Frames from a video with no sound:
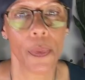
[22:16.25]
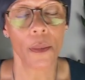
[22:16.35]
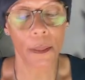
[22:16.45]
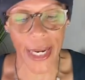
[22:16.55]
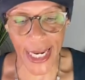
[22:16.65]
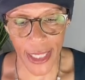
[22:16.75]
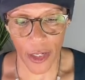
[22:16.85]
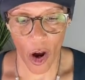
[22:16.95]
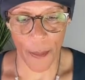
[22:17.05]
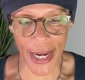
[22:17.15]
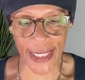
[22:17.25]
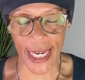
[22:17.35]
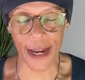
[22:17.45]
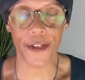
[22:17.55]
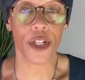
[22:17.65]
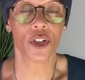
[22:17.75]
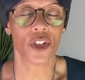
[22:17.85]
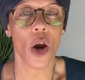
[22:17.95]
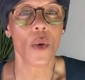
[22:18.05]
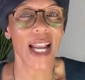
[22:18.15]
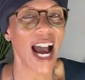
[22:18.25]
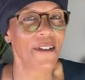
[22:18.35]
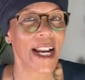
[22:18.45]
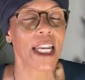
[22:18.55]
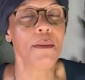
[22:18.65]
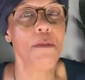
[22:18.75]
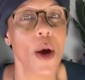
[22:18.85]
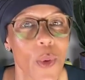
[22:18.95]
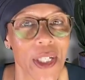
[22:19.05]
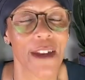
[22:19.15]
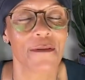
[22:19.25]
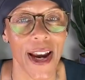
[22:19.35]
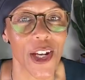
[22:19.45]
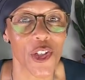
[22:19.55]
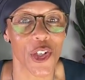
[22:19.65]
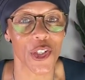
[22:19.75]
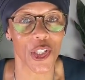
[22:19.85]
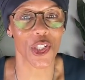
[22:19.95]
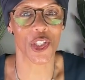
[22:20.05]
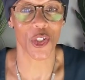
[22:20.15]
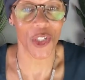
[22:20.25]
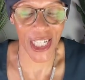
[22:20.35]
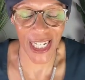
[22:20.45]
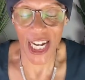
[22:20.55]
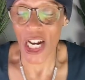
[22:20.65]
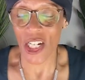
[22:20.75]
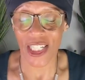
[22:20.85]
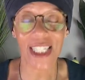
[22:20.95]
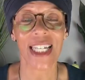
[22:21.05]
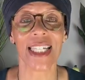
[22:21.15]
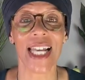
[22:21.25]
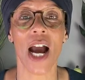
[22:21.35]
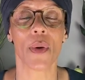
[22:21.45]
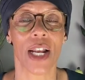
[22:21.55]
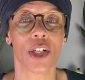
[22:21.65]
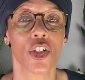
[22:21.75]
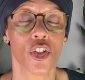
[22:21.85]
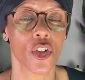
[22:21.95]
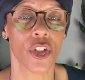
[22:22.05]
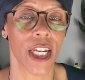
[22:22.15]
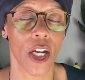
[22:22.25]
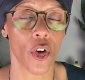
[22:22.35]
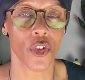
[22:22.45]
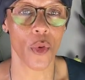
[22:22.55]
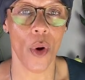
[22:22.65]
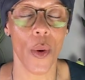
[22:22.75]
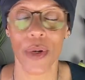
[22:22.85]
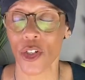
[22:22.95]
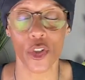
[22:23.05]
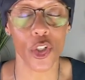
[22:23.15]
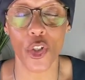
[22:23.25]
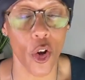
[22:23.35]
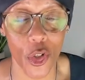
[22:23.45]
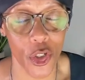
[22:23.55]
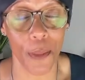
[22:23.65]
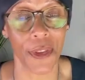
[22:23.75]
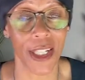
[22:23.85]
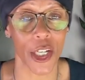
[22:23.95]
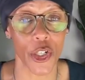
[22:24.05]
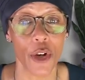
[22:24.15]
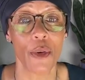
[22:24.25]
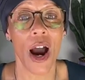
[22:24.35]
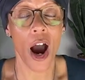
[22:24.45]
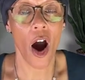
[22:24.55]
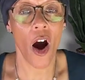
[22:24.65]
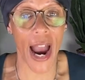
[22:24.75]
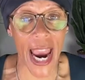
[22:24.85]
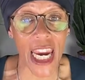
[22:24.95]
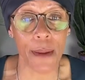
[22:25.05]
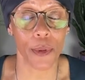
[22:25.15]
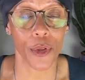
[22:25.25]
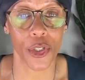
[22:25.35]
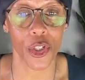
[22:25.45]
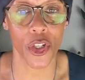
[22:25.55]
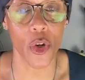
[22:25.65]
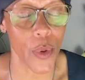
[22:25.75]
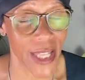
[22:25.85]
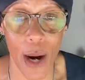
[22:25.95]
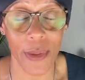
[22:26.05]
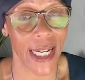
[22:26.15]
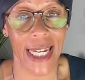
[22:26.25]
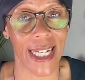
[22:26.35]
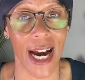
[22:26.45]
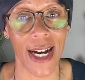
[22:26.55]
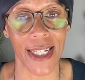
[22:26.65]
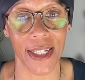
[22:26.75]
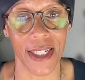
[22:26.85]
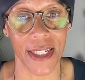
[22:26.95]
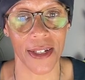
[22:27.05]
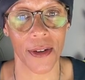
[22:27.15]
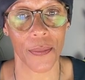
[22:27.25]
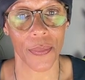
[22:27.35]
Put me in the comments if you don't have any motivation to study. Sitting down and studying on your own is just not something that you are able to do without any guidance.